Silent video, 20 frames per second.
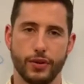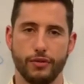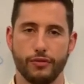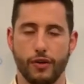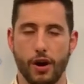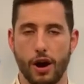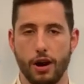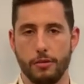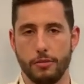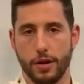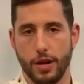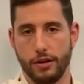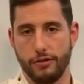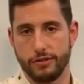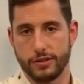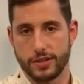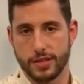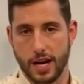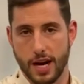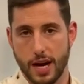of the environment
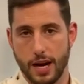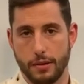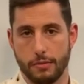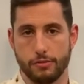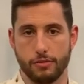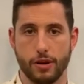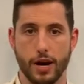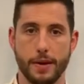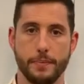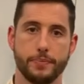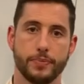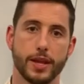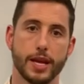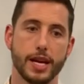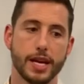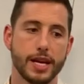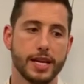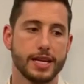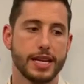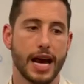over time, right?
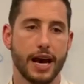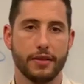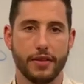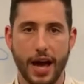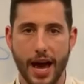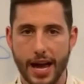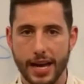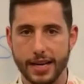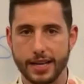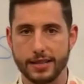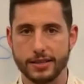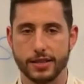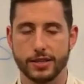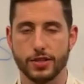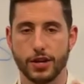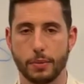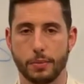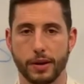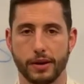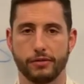Now, that is
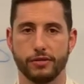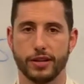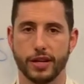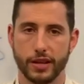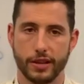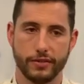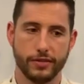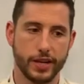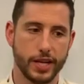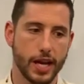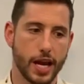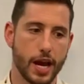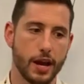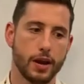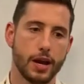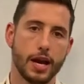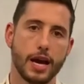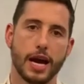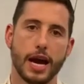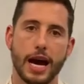the topic for another
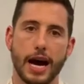video,